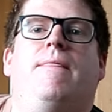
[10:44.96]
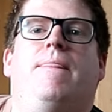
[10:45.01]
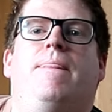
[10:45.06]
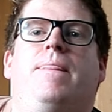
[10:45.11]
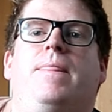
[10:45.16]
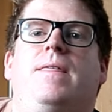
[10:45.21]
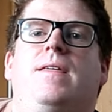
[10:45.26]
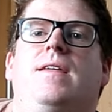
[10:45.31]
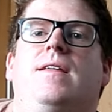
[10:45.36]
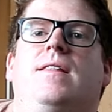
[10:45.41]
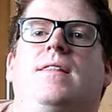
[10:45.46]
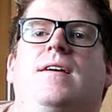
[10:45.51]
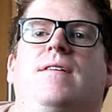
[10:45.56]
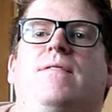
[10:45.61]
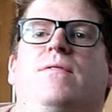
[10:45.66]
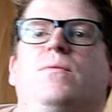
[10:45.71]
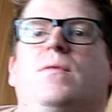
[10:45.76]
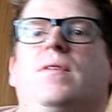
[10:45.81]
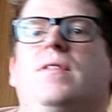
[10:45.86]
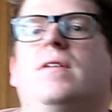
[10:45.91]
that you're
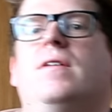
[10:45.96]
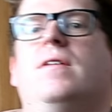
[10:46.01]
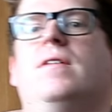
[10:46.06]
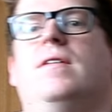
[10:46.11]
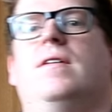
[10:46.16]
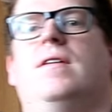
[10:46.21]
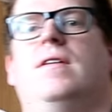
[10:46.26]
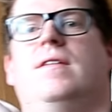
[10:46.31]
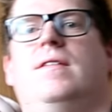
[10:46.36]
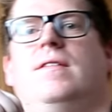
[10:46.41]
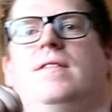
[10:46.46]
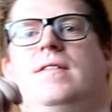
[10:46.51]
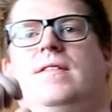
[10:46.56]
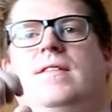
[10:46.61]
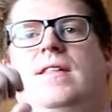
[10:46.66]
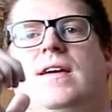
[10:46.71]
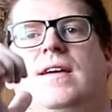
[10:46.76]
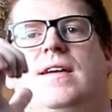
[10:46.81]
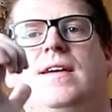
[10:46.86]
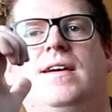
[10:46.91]
left with
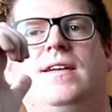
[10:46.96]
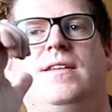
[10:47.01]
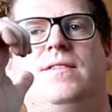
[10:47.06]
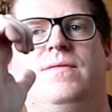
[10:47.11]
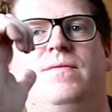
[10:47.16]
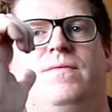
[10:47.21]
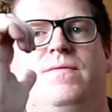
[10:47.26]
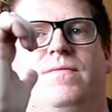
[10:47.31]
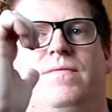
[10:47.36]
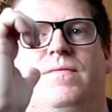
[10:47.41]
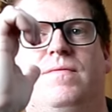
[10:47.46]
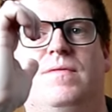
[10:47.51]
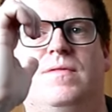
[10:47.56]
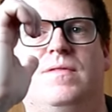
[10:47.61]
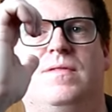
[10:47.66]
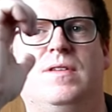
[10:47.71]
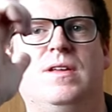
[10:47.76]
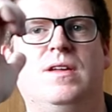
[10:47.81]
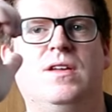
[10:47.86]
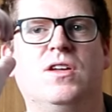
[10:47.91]
that kind of
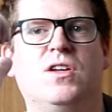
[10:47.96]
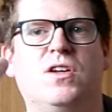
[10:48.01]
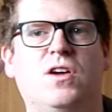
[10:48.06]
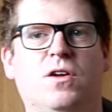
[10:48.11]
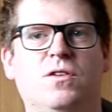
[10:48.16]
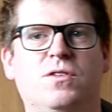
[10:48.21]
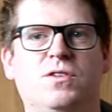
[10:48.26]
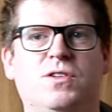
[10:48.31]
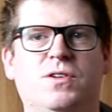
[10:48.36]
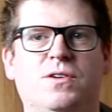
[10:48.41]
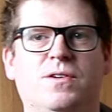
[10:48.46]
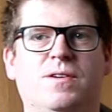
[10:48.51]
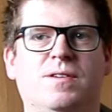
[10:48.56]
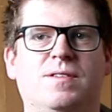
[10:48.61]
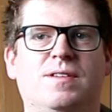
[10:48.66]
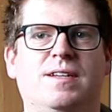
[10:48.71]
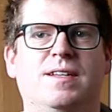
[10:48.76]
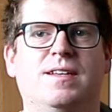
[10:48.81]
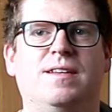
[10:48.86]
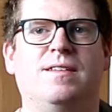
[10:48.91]

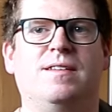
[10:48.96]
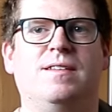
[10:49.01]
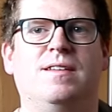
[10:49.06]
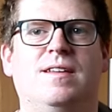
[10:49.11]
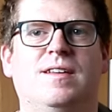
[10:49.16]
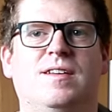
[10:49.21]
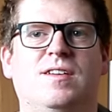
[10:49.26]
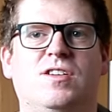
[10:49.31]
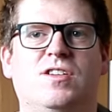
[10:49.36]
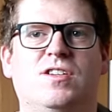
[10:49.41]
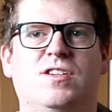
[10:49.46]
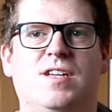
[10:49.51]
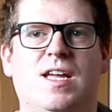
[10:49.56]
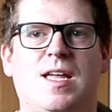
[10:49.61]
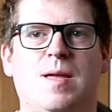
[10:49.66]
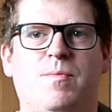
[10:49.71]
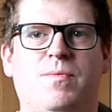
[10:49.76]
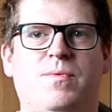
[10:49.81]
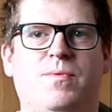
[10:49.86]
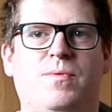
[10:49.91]
contorted
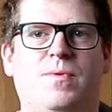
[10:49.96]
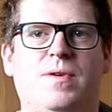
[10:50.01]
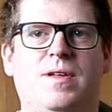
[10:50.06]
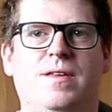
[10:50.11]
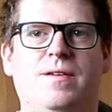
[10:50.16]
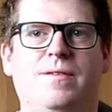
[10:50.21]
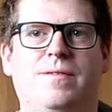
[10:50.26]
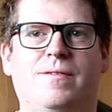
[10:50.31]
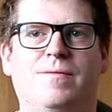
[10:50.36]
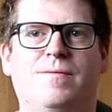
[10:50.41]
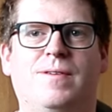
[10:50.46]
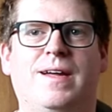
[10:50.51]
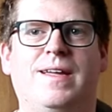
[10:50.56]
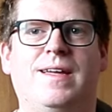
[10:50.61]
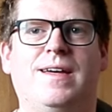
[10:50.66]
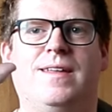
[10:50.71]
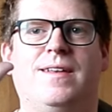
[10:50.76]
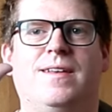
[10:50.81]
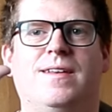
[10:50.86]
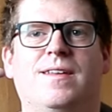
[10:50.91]
shape in your right
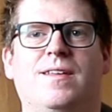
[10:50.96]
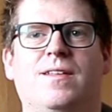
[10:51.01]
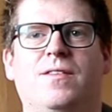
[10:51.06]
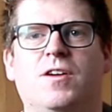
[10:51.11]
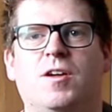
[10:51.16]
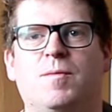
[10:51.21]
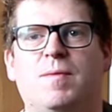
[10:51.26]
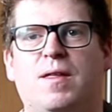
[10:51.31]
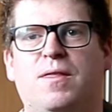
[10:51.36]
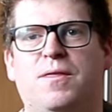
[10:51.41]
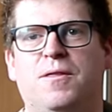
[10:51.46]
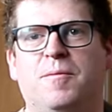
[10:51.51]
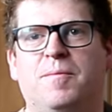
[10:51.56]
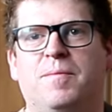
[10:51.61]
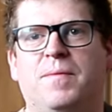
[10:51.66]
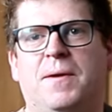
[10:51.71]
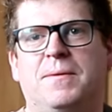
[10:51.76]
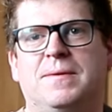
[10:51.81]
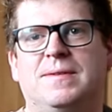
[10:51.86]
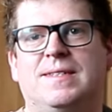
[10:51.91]
hand. And look at my thumb,
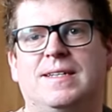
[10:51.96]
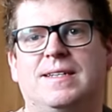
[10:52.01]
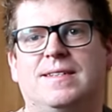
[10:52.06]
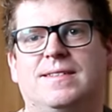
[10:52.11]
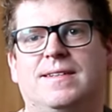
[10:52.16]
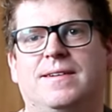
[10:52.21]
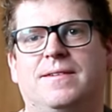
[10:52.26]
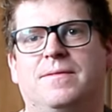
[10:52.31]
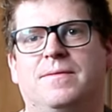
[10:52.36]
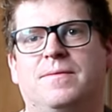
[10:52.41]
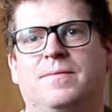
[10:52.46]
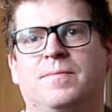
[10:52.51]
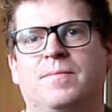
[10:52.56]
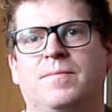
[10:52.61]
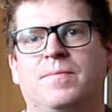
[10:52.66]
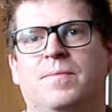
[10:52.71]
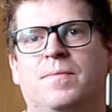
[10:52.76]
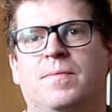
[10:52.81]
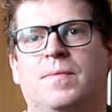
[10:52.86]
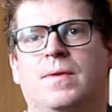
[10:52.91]
how it sticks out.
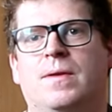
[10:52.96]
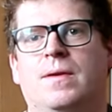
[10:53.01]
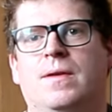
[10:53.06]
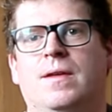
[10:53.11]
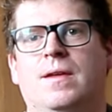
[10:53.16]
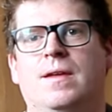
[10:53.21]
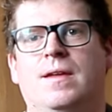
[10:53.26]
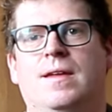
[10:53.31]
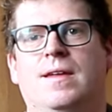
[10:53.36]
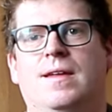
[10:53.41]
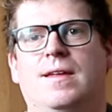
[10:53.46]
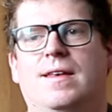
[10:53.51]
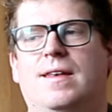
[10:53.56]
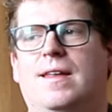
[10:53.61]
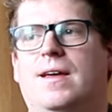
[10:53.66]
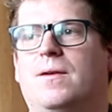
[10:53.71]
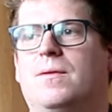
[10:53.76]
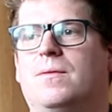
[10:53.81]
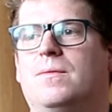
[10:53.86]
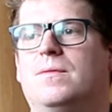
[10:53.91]

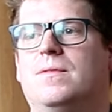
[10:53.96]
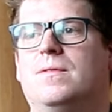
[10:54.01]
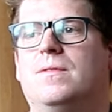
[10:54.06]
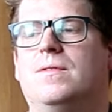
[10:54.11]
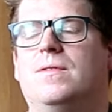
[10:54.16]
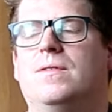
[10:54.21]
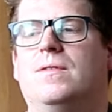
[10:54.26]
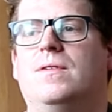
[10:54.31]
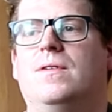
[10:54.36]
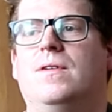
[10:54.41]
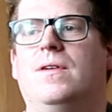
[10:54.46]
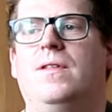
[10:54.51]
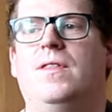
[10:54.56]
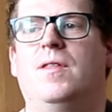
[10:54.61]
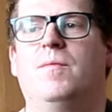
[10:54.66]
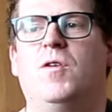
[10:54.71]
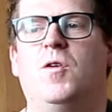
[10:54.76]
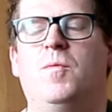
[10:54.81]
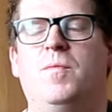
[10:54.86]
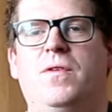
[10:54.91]
Now, at
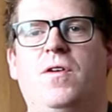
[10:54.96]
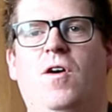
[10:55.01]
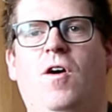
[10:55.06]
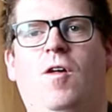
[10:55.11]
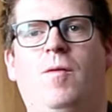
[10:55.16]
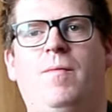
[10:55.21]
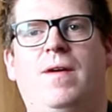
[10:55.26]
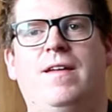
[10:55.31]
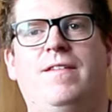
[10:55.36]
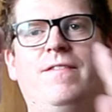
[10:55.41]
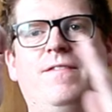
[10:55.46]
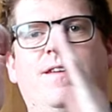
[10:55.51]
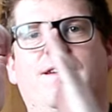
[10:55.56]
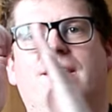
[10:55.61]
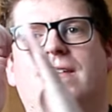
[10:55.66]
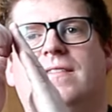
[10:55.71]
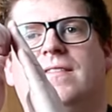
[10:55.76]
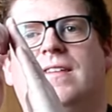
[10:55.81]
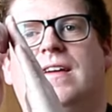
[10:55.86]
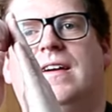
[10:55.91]
the moment, all my
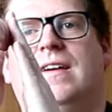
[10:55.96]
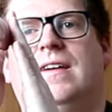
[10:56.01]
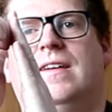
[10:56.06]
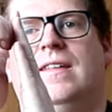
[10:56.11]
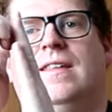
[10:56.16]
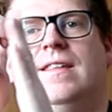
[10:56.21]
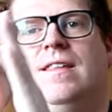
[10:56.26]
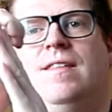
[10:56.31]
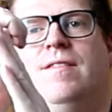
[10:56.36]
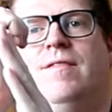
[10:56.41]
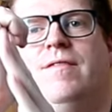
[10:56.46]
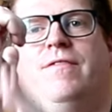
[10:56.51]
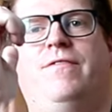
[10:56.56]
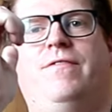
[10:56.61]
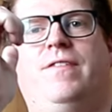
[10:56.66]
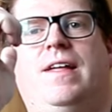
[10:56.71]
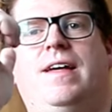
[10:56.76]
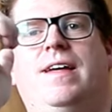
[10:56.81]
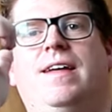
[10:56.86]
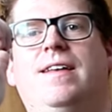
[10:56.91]
fingers are
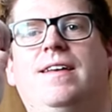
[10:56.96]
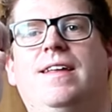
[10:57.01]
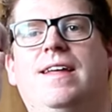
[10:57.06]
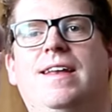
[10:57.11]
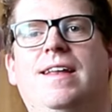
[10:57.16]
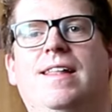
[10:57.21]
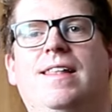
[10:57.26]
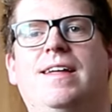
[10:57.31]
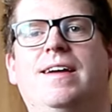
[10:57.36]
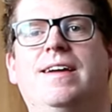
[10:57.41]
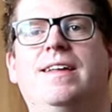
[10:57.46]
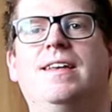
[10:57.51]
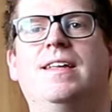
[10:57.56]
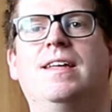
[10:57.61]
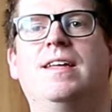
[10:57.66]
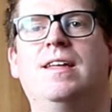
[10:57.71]
flat and in a line.